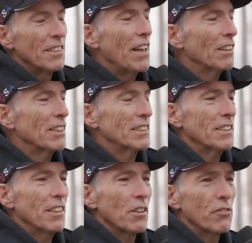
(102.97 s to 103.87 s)
that. That's
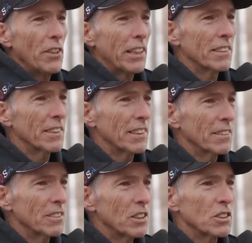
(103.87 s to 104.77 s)
another fake thing,
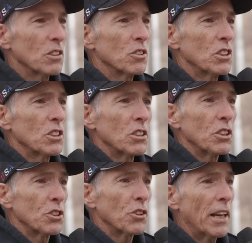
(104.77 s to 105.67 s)
just to
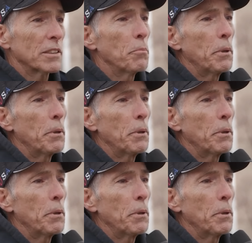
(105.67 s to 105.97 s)
distract the